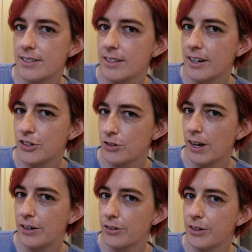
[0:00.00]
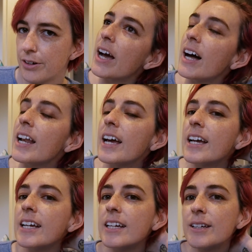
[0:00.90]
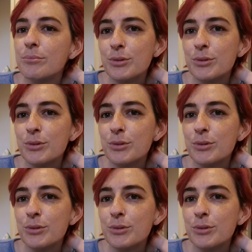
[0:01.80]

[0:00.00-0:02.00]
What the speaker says: that I tried on at a